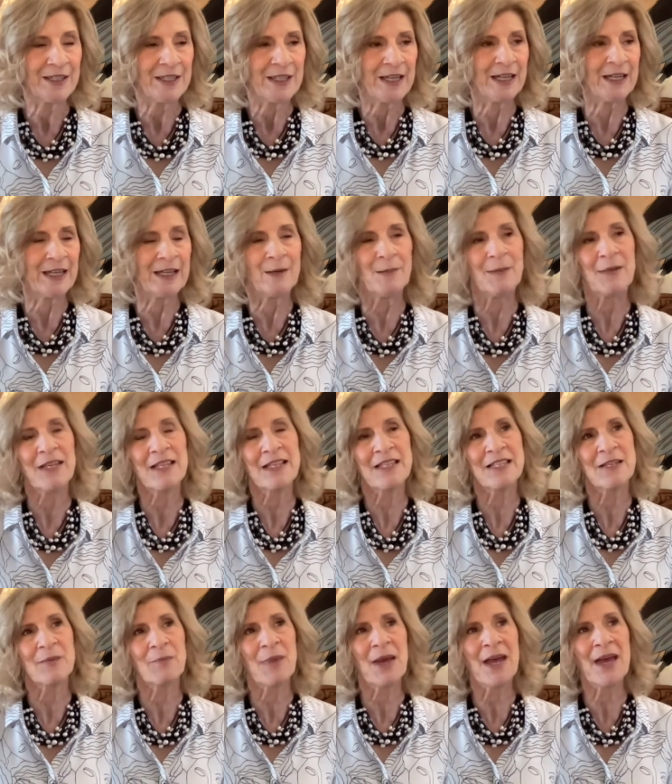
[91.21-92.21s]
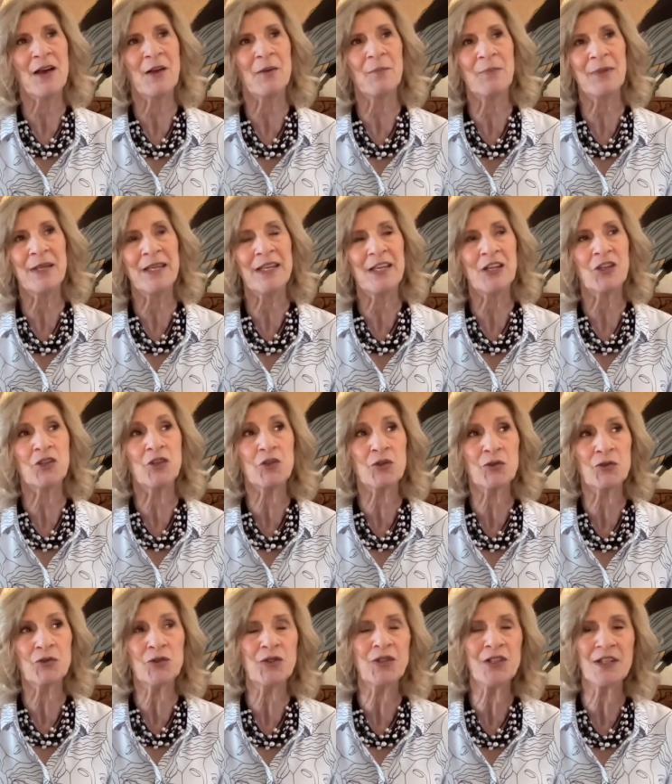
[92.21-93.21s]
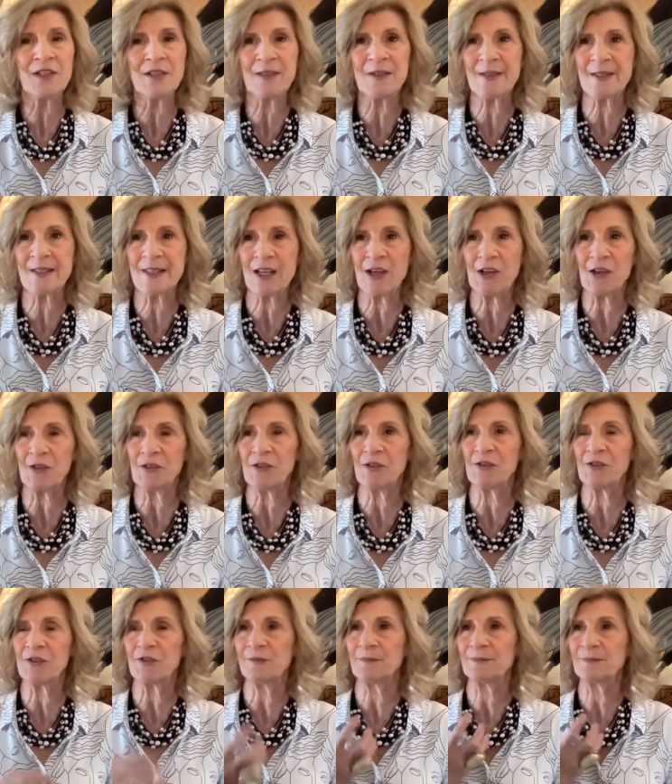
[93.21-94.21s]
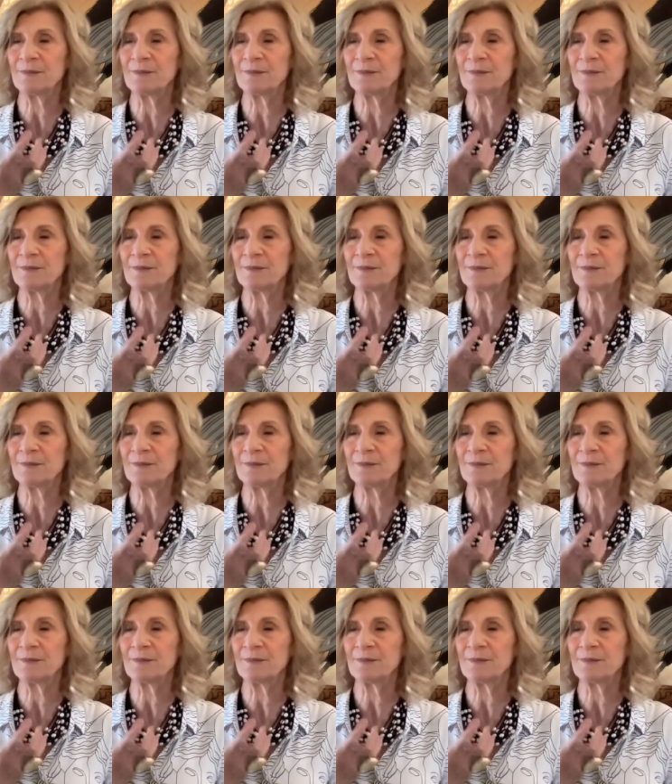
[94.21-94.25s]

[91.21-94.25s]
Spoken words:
It's about being true to yourself.